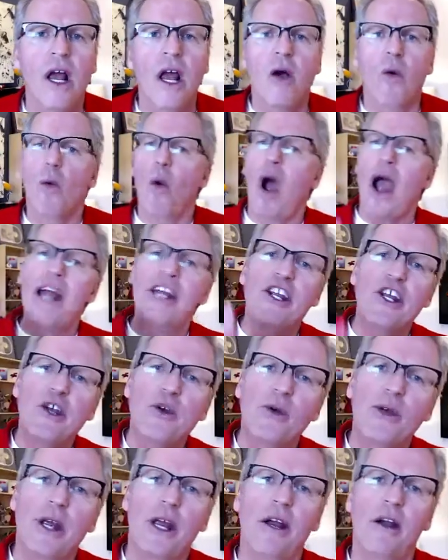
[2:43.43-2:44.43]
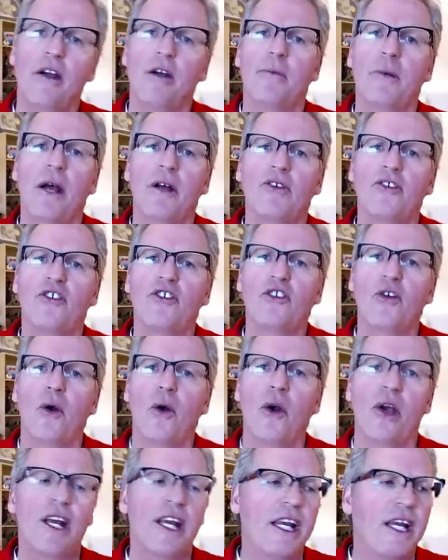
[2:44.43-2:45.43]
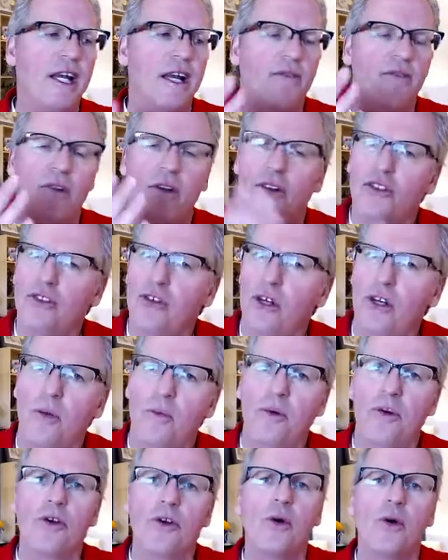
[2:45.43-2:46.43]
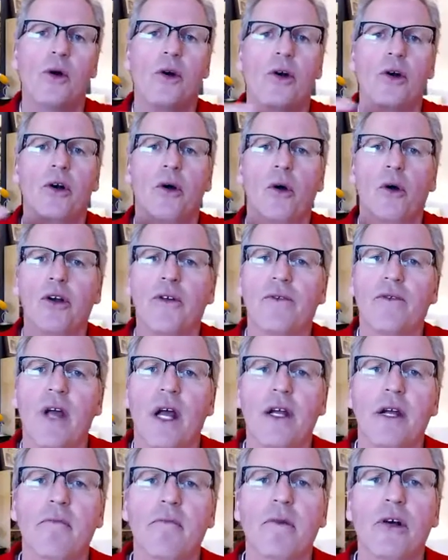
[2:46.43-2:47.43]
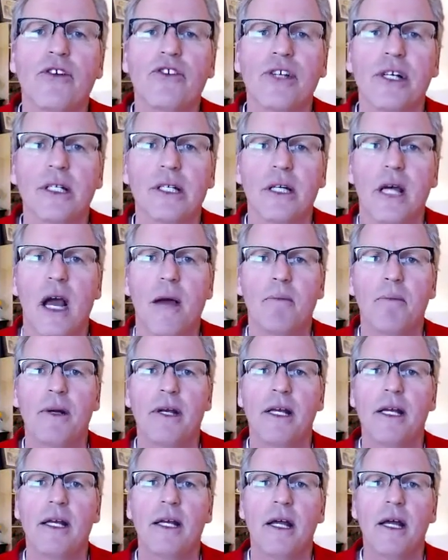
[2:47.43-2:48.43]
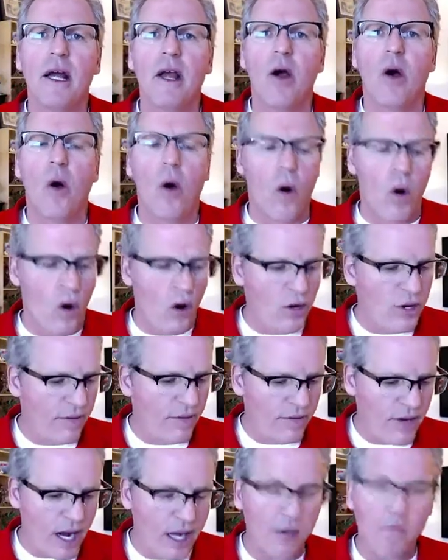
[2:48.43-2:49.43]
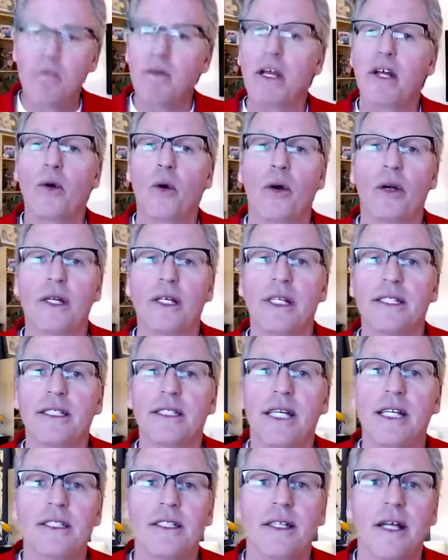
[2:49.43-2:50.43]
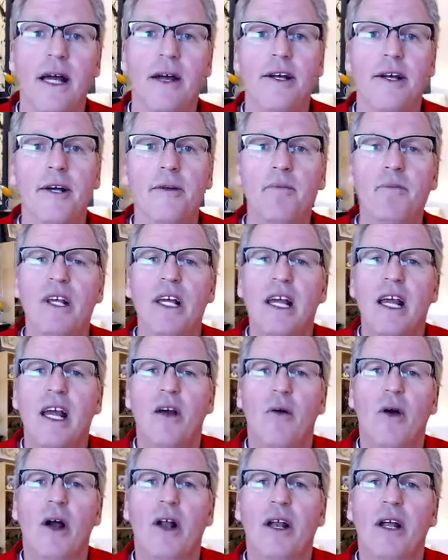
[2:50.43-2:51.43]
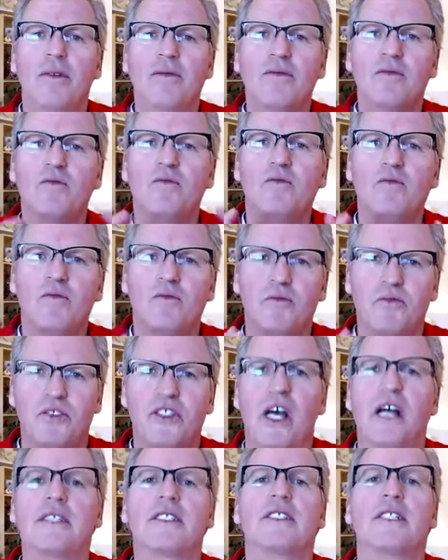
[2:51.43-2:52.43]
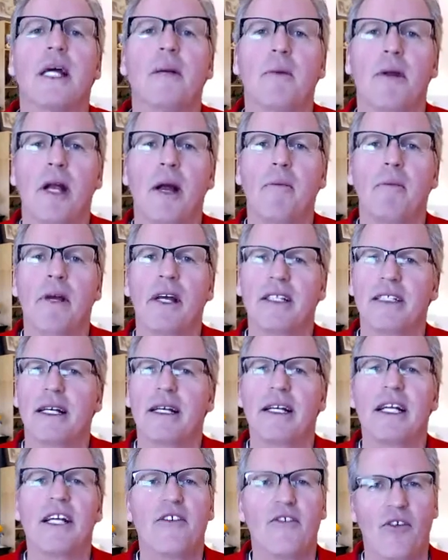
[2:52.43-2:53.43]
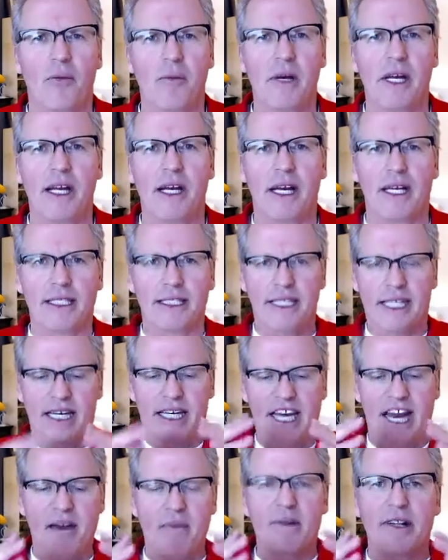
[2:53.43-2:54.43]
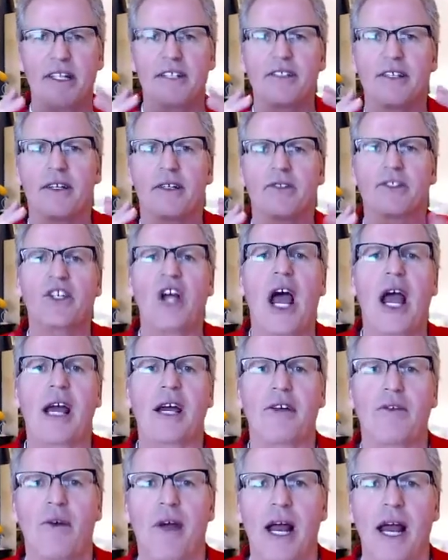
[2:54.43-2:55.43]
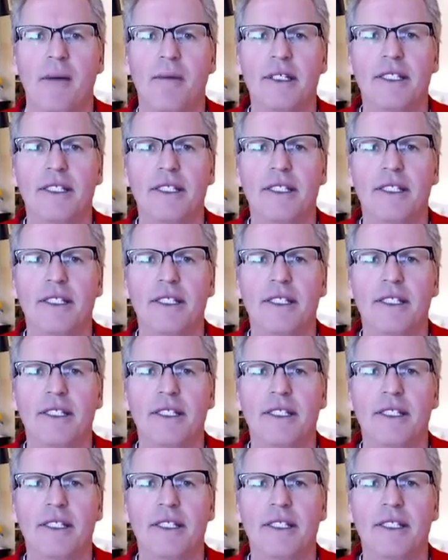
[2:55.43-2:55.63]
Why do you care about story if you're a solopreneur or you've got an emerging company or you've got a big organization out here? Well, Doug summed it up best, at least for me, and he gave me this little diagram.